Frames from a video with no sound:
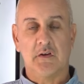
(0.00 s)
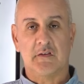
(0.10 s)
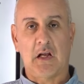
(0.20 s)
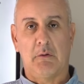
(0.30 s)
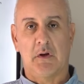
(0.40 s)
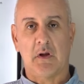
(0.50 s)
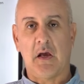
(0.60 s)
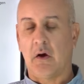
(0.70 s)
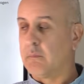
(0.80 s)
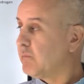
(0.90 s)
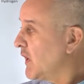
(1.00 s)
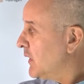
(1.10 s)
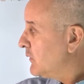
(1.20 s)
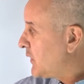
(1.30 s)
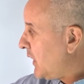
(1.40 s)
is slowing down,
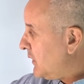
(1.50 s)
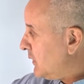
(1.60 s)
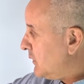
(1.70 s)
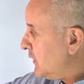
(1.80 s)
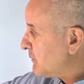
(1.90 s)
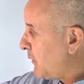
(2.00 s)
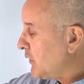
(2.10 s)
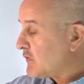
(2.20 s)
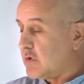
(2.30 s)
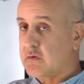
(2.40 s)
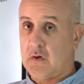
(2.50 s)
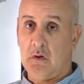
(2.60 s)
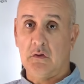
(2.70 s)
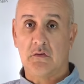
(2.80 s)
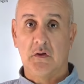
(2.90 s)
then this motor
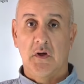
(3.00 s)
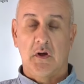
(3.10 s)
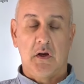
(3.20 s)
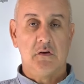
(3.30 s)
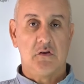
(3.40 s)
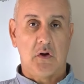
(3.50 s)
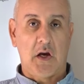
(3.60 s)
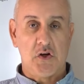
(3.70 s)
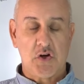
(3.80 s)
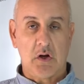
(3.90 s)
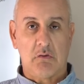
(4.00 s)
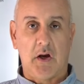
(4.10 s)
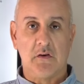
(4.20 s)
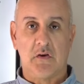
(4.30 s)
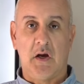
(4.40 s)
turns into a
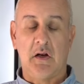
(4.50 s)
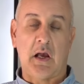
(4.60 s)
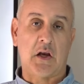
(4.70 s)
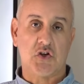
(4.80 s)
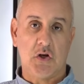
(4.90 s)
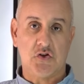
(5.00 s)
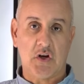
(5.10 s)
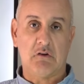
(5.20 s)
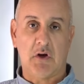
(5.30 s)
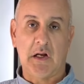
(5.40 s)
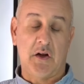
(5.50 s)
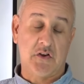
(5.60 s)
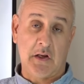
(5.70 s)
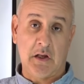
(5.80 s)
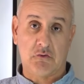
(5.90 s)
generator and it actually
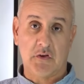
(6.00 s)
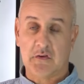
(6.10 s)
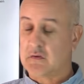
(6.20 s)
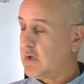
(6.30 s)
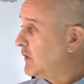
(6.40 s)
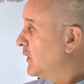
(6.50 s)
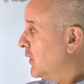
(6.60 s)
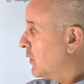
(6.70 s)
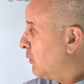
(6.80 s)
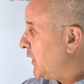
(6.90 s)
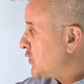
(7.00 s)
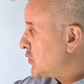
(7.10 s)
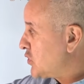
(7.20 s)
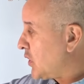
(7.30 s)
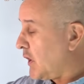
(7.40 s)
generates electricity,
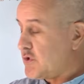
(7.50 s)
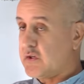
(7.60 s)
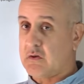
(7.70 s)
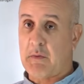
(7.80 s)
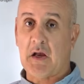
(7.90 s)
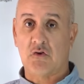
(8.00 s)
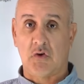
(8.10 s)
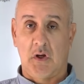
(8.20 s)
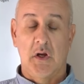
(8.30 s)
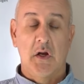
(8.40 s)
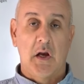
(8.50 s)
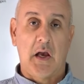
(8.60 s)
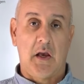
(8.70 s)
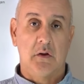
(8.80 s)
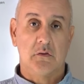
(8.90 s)
which charges the battery.
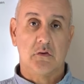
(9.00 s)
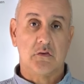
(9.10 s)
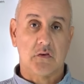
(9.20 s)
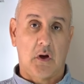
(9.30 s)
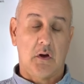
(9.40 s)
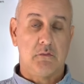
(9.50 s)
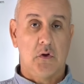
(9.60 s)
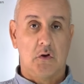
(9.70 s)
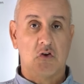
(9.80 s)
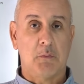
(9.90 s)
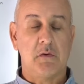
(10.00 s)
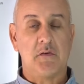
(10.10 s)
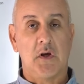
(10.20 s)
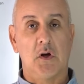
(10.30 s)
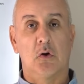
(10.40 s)
And so if you're at the top of
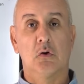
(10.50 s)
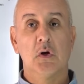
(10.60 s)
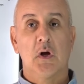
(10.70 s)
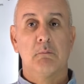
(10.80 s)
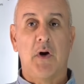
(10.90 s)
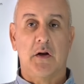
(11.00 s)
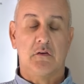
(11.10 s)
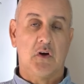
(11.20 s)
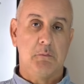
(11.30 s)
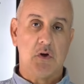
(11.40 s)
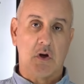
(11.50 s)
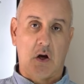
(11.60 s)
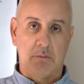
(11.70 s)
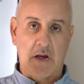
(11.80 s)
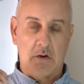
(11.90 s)
the hill, by the time you
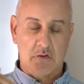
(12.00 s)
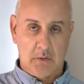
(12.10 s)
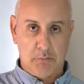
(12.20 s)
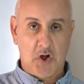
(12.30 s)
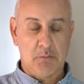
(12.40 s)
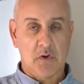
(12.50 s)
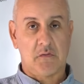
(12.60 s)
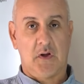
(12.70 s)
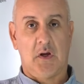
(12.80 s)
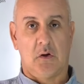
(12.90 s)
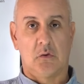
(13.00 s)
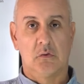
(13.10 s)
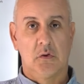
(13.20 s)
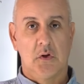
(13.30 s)
come down to the bottom of the hill,